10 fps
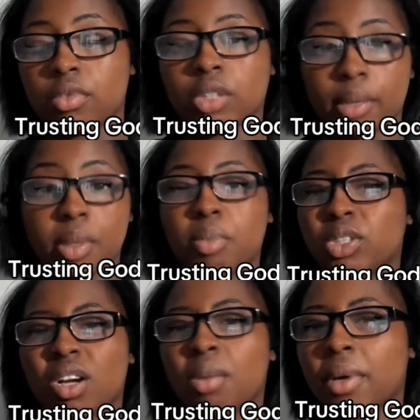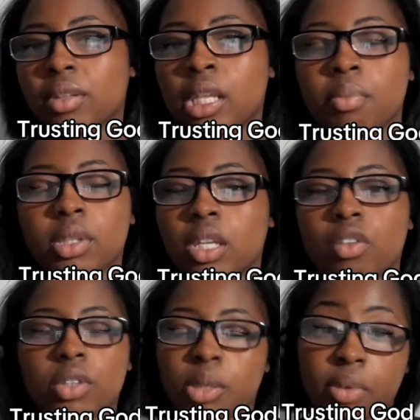Like, people talk about that, but they
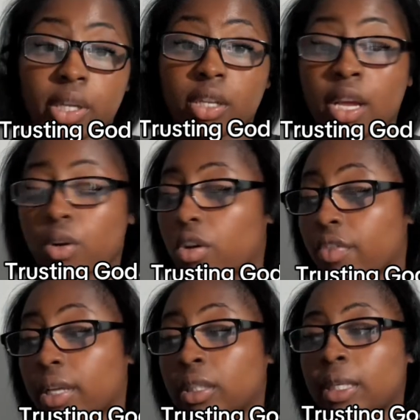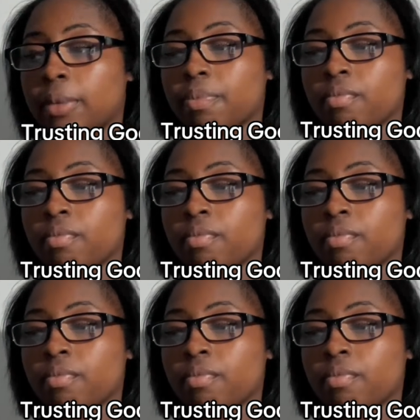don't really break it down correctly